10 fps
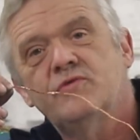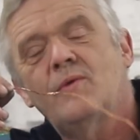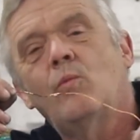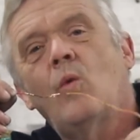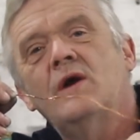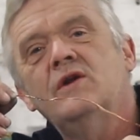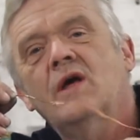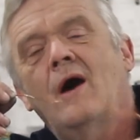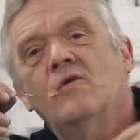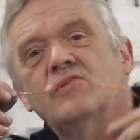but then
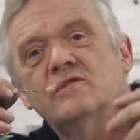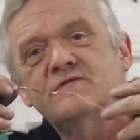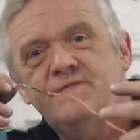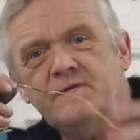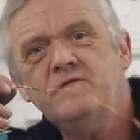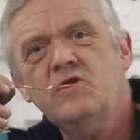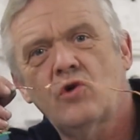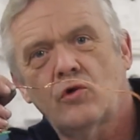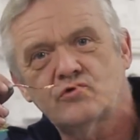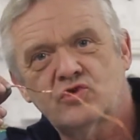winding all those 50
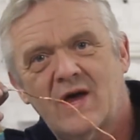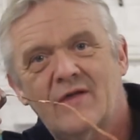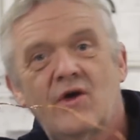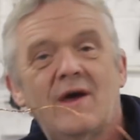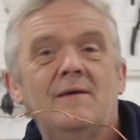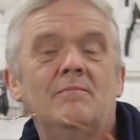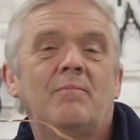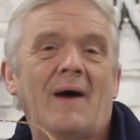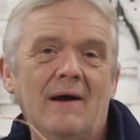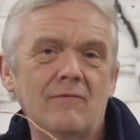coils together in
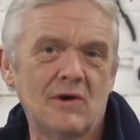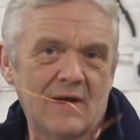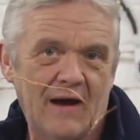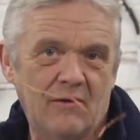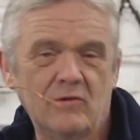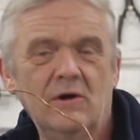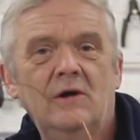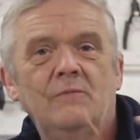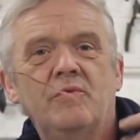parallel,